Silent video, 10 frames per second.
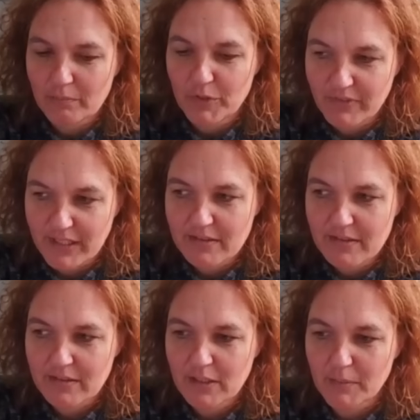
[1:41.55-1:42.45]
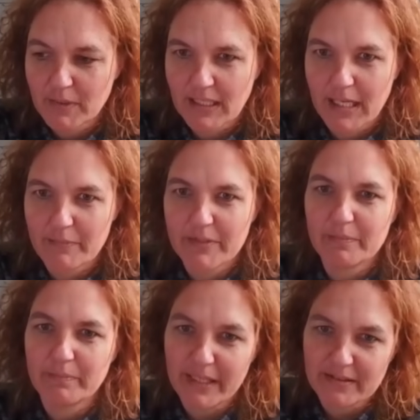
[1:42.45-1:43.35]
prevent double claims
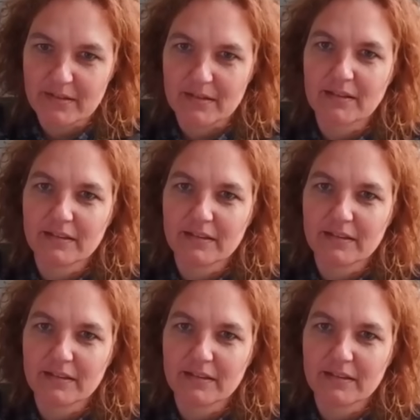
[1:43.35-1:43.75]
better